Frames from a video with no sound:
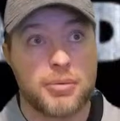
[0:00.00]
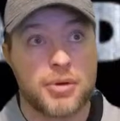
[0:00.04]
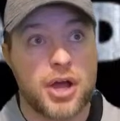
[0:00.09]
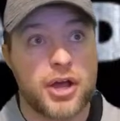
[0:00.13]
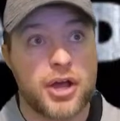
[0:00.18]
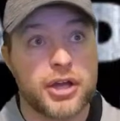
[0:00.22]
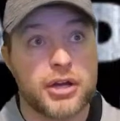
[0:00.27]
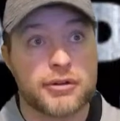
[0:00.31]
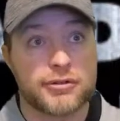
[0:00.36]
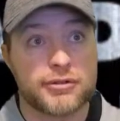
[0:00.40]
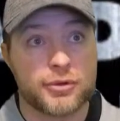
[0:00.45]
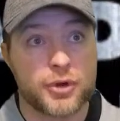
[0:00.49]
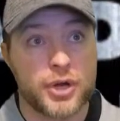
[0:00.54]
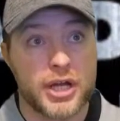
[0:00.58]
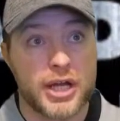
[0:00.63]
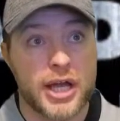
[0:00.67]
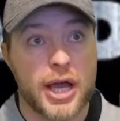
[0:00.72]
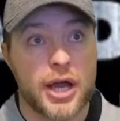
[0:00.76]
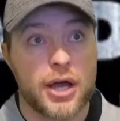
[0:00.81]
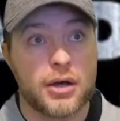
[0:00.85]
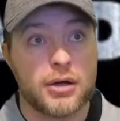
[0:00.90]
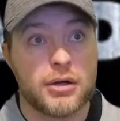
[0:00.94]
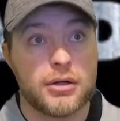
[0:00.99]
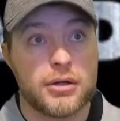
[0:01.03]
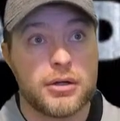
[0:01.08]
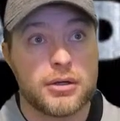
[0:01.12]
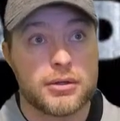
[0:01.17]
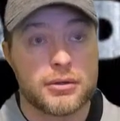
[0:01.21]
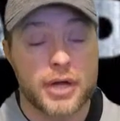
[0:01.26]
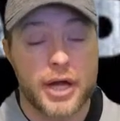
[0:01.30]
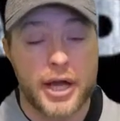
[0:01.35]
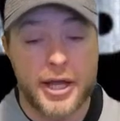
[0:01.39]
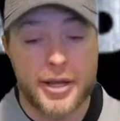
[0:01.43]
going to freak out.
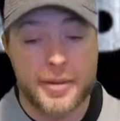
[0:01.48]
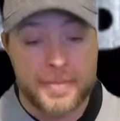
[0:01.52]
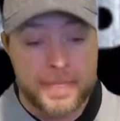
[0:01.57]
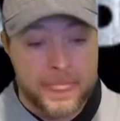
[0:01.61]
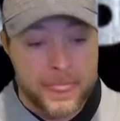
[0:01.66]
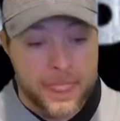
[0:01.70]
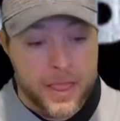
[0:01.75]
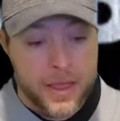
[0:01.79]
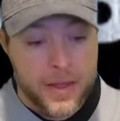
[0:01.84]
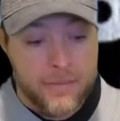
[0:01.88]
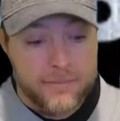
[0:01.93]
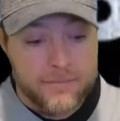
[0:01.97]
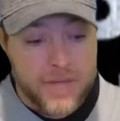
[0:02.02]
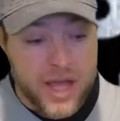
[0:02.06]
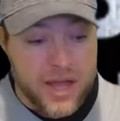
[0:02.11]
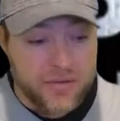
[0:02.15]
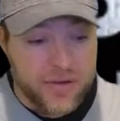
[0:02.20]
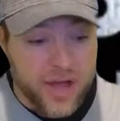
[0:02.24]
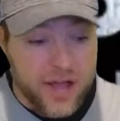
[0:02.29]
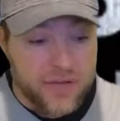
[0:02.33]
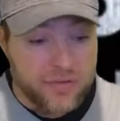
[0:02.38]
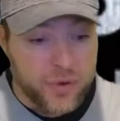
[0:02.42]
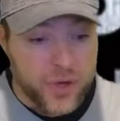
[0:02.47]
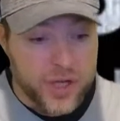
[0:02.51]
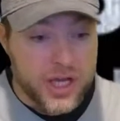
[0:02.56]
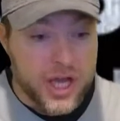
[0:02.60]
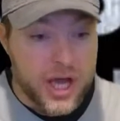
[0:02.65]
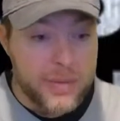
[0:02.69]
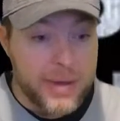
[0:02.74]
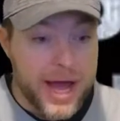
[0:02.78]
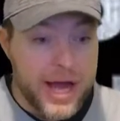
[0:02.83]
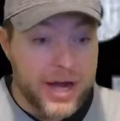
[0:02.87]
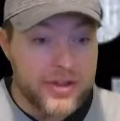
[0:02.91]
Right. If we
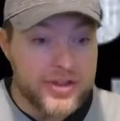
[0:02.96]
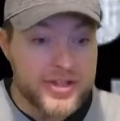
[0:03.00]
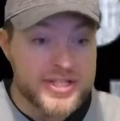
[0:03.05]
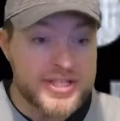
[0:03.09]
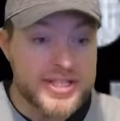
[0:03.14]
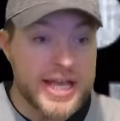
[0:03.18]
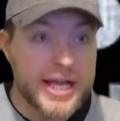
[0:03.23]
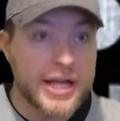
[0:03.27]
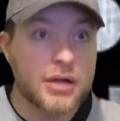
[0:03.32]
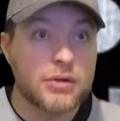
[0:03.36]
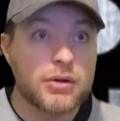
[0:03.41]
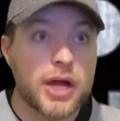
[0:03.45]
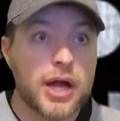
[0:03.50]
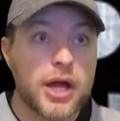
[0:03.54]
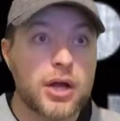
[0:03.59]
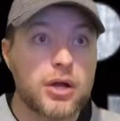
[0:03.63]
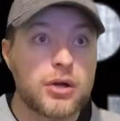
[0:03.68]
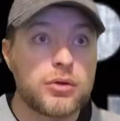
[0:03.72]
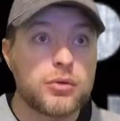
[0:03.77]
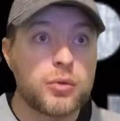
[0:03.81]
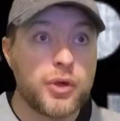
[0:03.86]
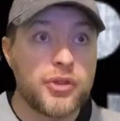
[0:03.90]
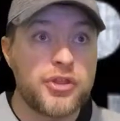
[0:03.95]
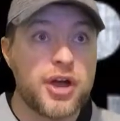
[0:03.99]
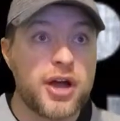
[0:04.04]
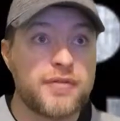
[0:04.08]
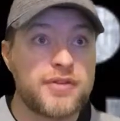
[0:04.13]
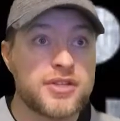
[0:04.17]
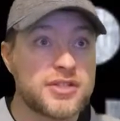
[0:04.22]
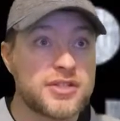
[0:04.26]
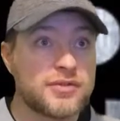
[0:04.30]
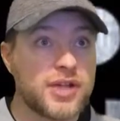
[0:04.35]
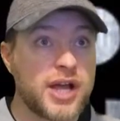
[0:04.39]
come out of the second round with
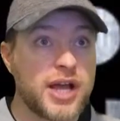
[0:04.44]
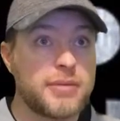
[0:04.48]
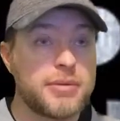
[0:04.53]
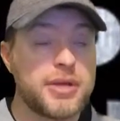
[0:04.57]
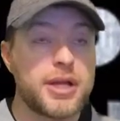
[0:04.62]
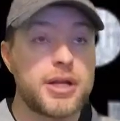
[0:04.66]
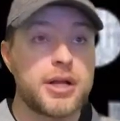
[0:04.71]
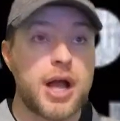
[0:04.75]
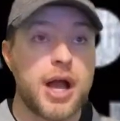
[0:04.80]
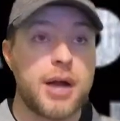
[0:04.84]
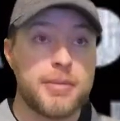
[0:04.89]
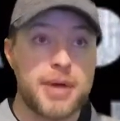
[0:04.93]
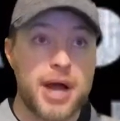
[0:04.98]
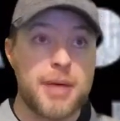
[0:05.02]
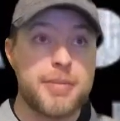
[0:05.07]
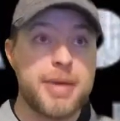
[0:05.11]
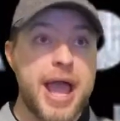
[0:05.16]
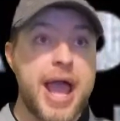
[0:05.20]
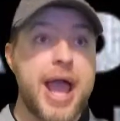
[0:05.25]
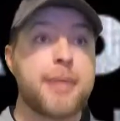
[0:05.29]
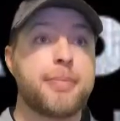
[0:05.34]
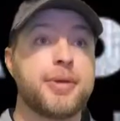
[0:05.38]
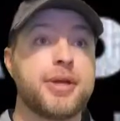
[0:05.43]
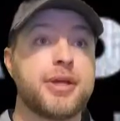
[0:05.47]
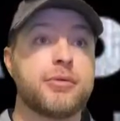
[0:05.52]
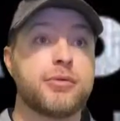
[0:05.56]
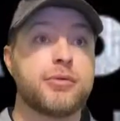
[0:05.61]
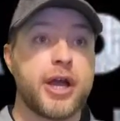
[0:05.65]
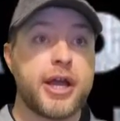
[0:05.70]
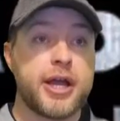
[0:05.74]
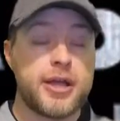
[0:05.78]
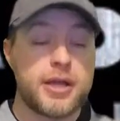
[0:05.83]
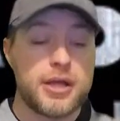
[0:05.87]
offensive lineman, I'm happy.
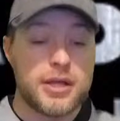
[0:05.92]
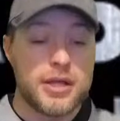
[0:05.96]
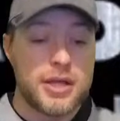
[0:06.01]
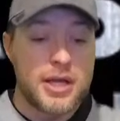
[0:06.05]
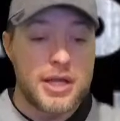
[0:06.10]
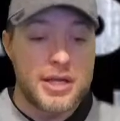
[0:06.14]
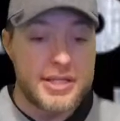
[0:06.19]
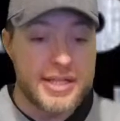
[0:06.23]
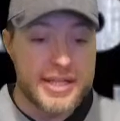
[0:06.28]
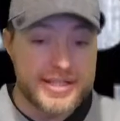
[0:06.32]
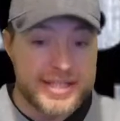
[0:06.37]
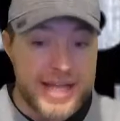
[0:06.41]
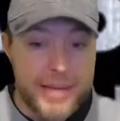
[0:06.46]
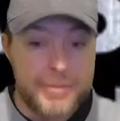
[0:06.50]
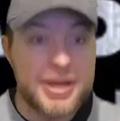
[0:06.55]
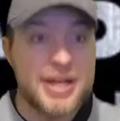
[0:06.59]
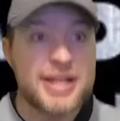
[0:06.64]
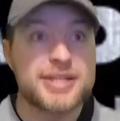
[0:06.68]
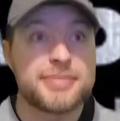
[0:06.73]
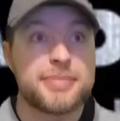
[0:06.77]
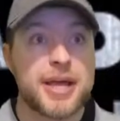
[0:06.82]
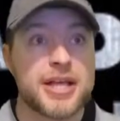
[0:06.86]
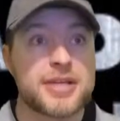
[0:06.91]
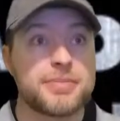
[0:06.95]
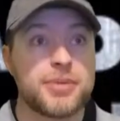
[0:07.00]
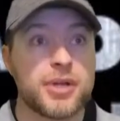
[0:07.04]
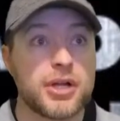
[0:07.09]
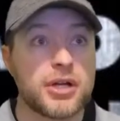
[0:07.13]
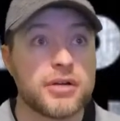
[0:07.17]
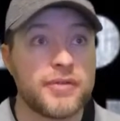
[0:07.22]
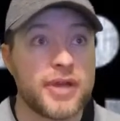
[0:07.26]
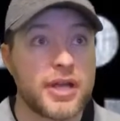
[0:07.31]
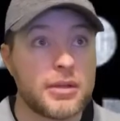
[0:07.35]
Right. Does that mean he's best player
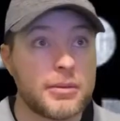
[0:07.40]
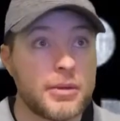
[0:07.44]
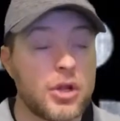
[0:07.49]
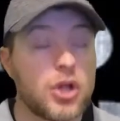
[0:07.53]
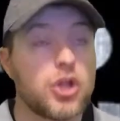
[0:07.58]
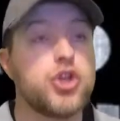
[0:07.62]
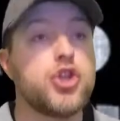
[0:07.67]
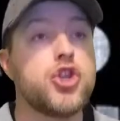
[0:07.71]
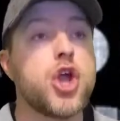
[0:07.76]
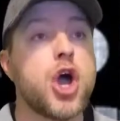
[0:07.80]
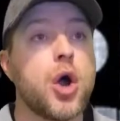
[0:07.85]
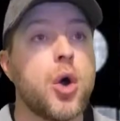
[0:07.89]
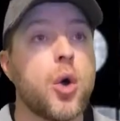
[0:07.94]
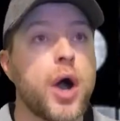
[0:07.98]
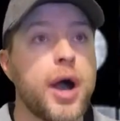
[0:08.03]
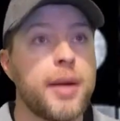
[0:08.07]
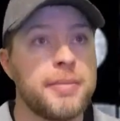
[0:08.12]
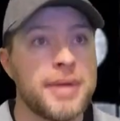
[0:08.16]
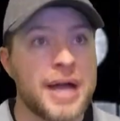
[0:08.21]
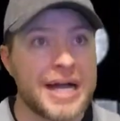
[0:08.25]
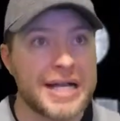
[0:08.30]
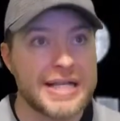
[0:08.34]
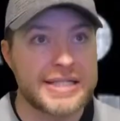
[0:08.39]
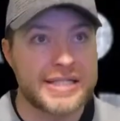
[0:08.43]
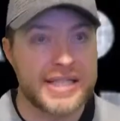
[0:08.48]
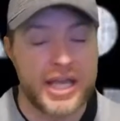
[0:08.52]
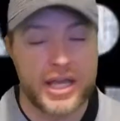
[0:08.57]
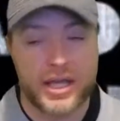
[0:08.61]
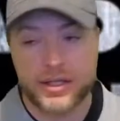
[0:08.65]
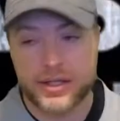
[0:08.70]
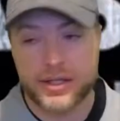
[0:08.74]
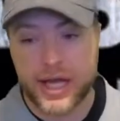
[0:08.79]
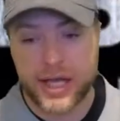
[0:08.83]
available? No, I'm not
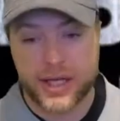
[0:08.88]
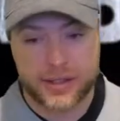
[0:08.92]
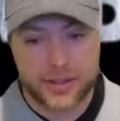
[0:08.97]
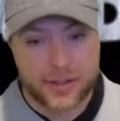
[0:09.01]
saying that.